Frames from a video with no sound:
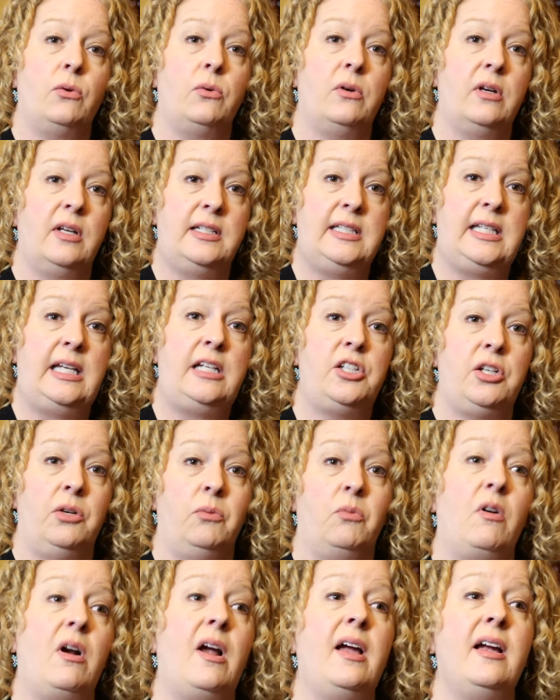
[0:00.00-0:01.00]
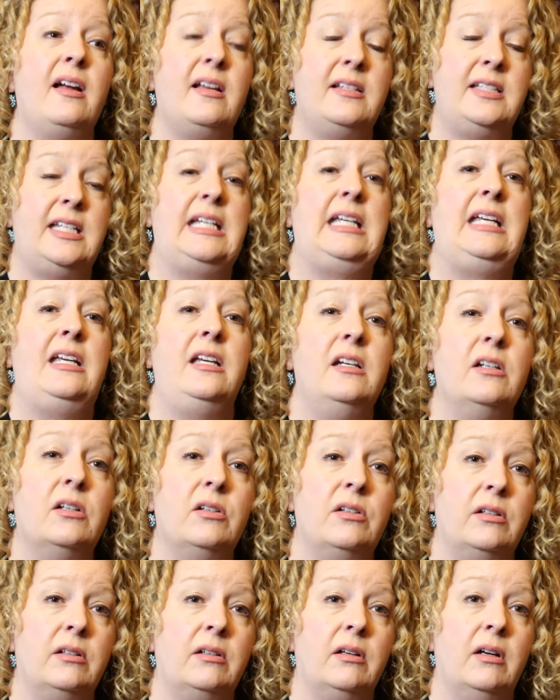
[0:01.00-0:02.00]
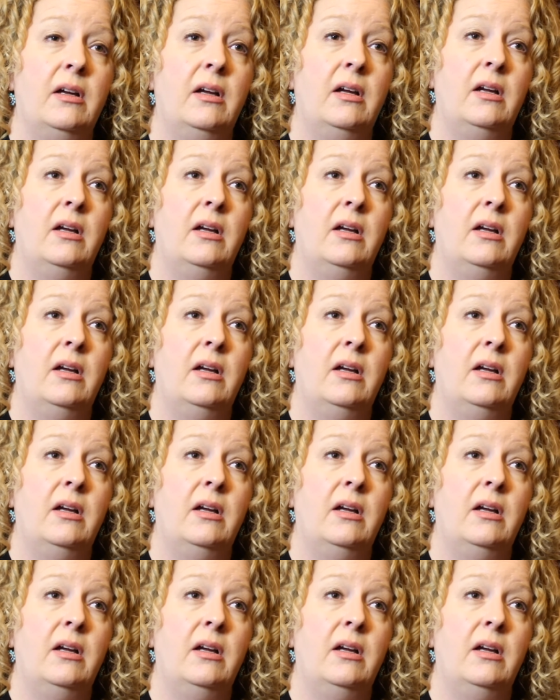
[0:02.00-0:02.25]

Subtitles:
organization, where I got to hear